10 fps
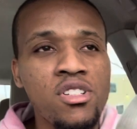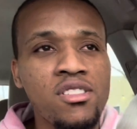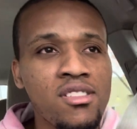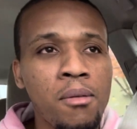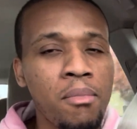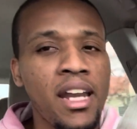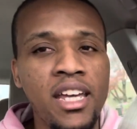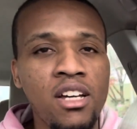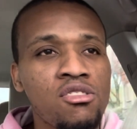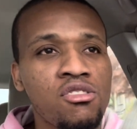
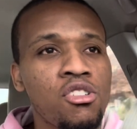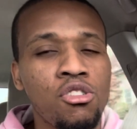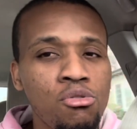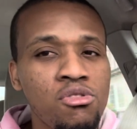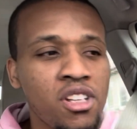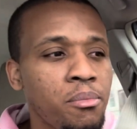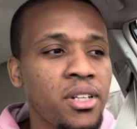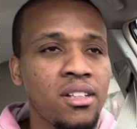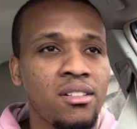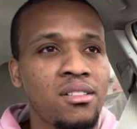somebody else to do
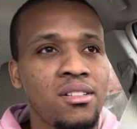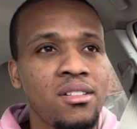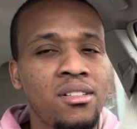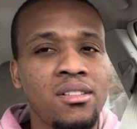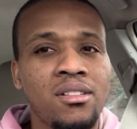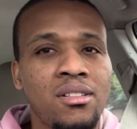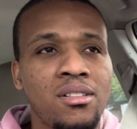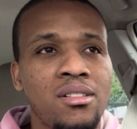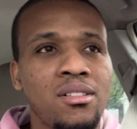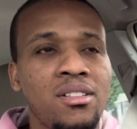something.
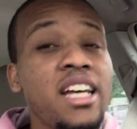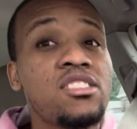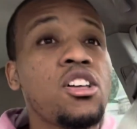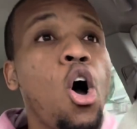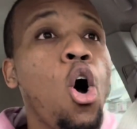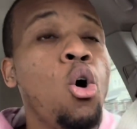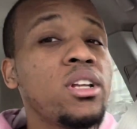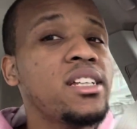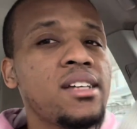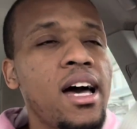That's the
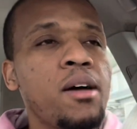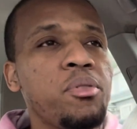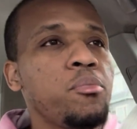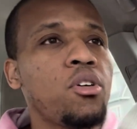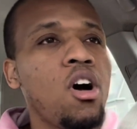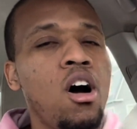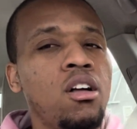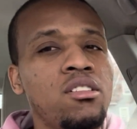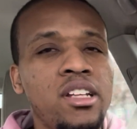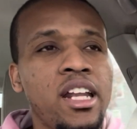only time people
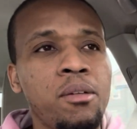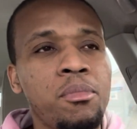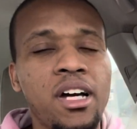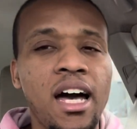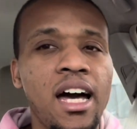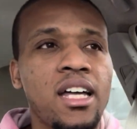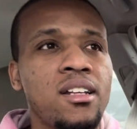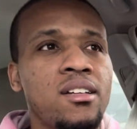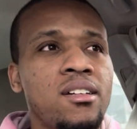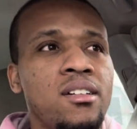call on the name of God,
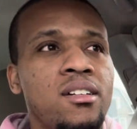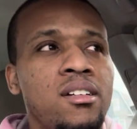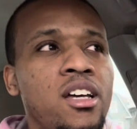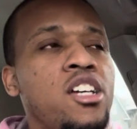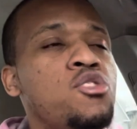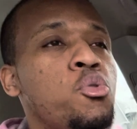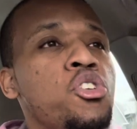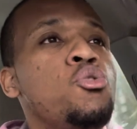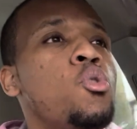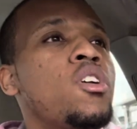is when
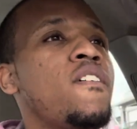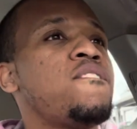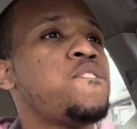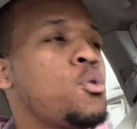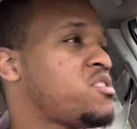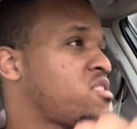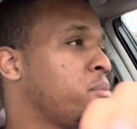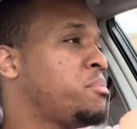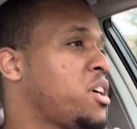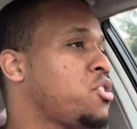you want to force
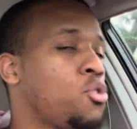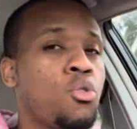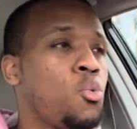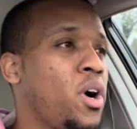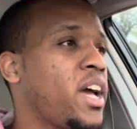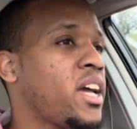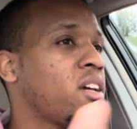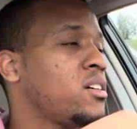something your way.